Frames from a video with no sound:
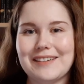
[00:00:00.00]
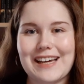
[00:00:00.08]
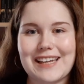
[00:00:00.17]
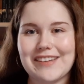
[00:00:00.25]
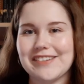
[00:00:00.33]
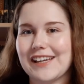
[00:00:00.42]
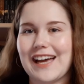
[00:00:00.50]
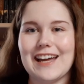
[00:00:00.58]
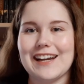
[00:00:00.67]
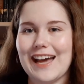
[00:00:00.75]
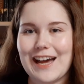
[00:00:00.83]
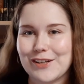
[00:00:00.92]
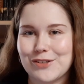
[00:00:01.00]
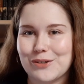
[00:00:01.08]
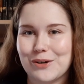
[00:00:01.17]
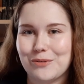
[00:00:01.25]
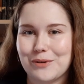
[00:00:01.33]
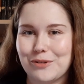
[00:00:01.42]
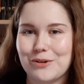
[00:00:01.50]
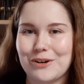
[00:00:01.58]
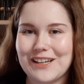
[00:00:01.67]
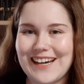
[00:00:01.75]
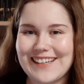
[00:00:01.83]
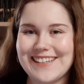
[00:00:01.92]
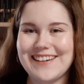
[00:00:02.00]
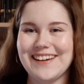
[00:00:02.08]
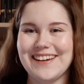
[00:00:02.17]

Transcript: I guess I kind of had to go with Korlat.